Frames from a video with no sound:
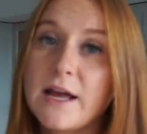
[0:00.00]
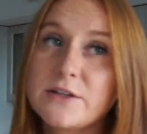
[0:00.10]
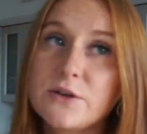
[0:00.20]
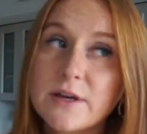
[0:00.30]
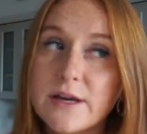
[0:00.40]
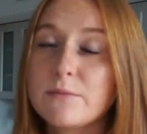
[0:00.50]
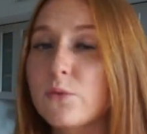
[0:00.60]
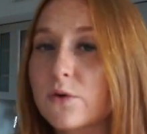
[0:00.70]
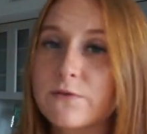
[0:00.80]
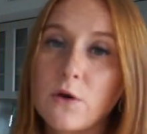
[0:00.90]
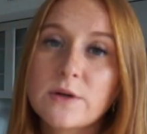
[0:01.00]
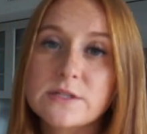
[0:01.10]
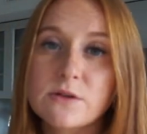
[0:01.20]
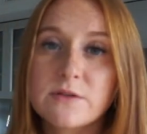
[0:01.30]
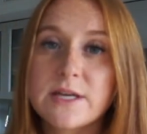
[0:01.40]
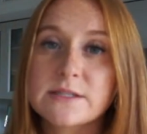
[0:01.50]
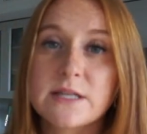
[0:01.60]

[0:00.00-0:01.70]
And you can get more focused on things.